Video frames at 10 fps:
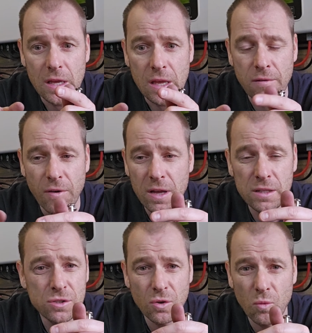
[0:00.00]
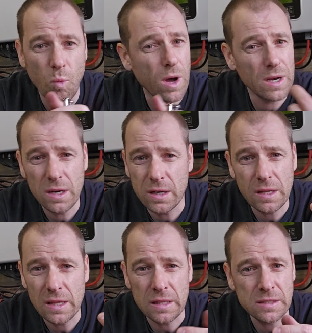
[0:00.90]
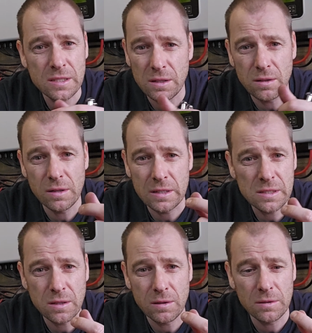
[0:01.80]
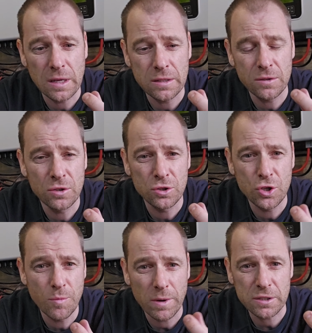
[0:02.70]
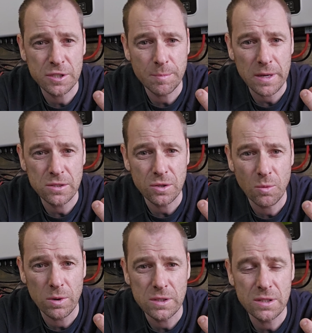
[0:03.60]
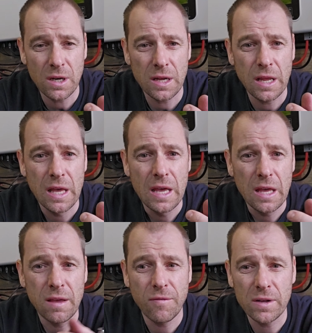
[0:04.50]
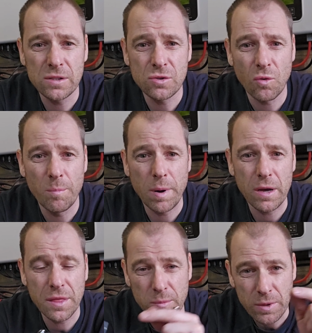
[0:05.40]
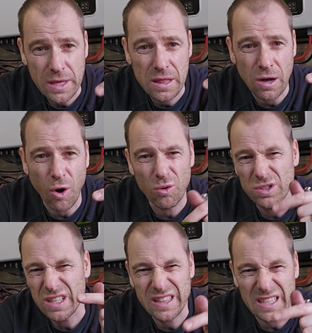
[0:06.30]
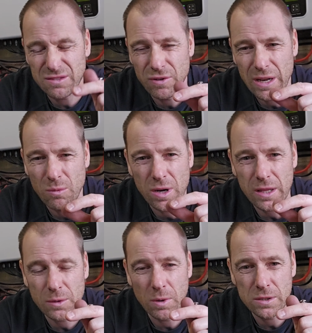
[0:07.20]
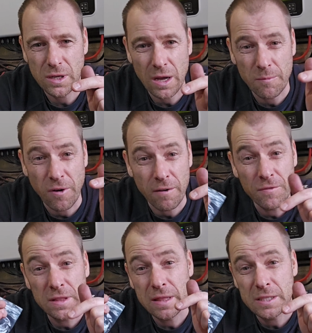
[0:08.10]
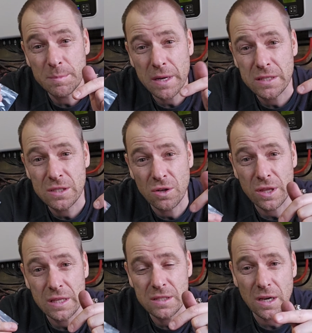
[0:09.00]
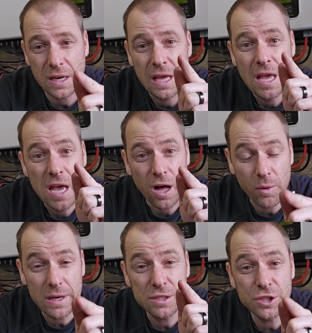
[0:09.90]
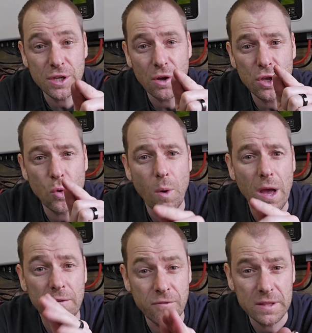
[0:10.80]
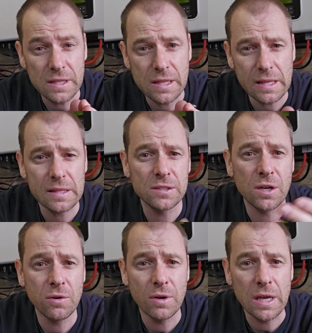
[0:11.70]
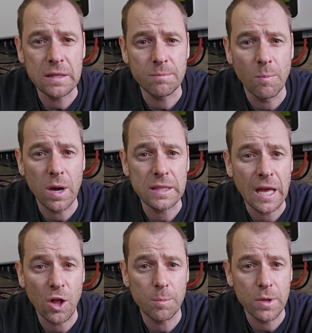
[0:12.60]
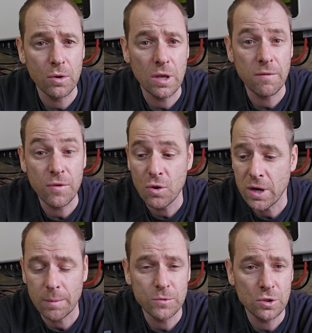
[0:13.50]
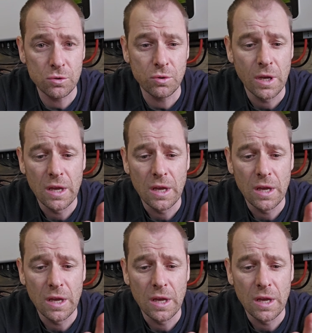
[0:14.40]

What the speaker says: If I install one, it's still too much space on the one side. If I install both within the holes, it doesn't really work as well. So I fit the spaces on the inside. I'll quickly show you where I fitted that, so it might help you if you come to